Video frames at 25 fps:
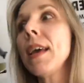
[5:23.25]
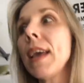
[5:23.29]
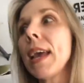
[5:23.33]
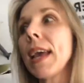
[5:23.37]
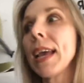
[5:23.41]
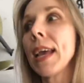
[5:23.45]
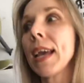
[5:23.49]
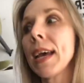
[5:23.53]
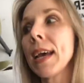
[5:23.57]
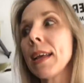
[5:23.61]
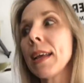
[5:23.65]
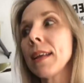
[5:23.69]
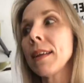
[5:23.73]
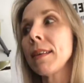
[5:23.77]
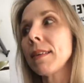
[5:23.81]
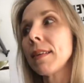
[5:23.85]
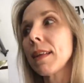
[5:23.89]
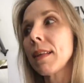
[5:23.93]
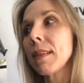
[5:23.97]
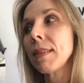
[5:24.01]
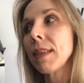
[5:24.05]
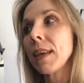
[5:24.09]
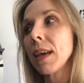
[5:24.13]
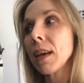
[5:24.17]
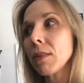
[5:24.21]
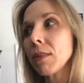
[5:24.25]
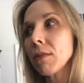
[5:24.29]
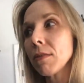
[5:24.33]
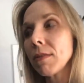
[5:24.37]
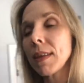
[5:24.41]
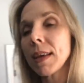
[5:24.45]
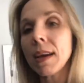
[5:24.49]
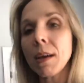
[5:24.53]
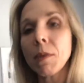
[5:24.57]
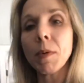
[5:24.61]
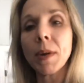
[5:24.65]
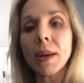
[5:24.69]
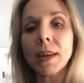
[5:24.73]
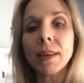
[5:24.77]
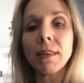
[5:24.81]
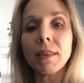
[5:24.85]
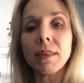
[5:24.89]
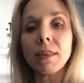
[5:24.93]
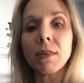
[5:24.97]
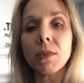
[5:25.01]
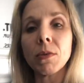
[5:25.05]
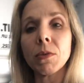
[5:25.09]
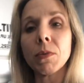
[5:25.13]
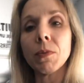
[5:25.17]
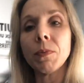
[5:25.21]
And the other thing I wanted
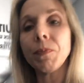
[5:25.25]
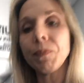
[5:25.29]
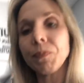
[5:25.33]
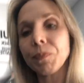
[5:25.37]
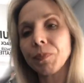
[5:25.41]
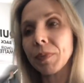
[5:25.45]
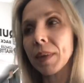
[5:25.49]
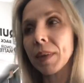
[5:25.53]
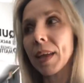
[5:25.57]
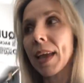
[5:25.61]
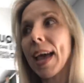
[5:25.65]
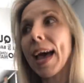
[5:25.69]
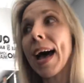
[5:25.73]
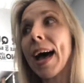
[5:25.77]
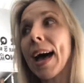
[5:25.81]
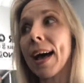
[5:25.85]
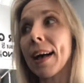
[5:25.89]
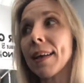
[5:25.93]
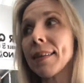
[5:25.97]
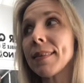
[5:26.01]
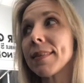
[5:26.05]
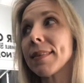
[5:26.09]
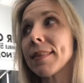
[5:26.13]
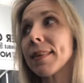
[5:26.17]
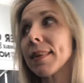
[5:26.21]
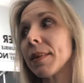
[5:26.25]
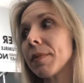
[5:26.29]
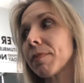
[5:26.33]
to ask